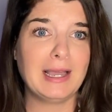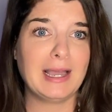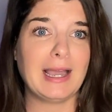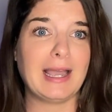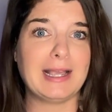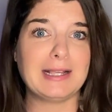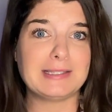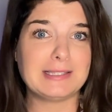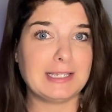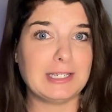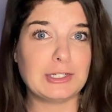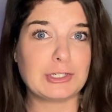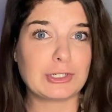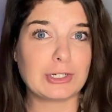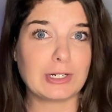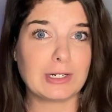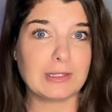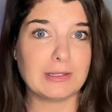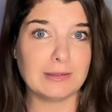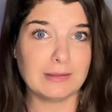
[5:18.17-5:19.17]
a
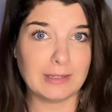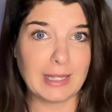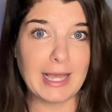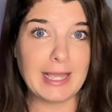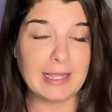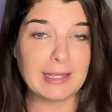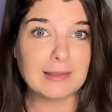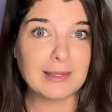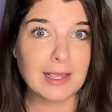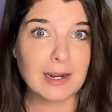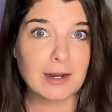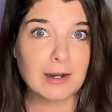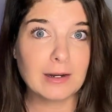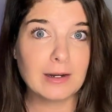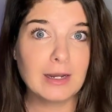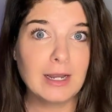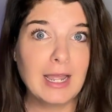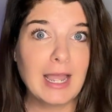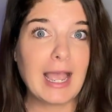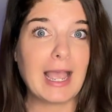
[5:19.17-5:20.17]
t-shirt laying
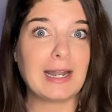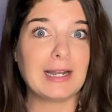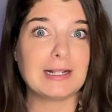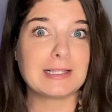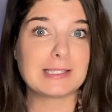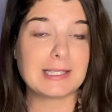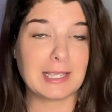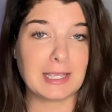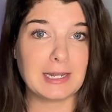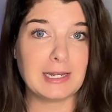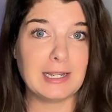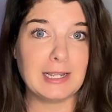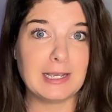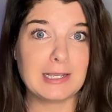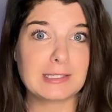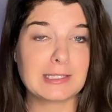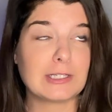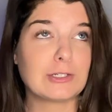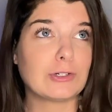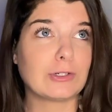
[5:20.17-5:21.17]
there and it's
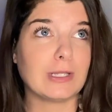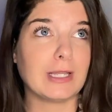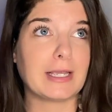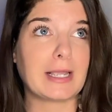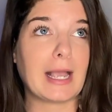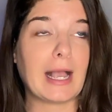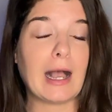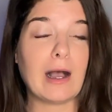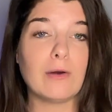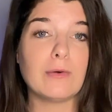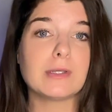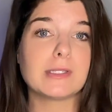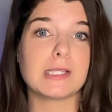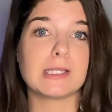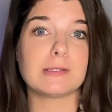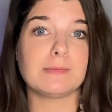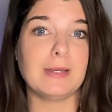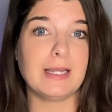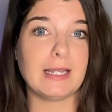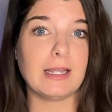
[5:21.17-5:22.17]
hideous and you're like, how is
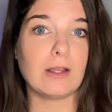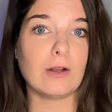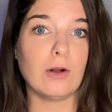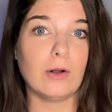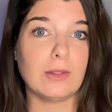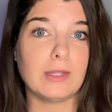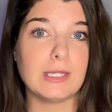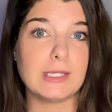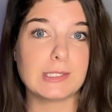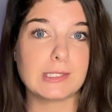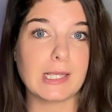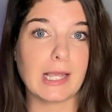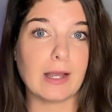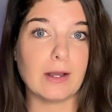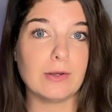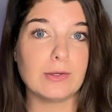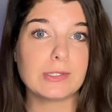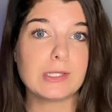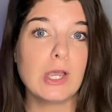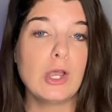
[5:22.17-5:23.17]
this making all these sales?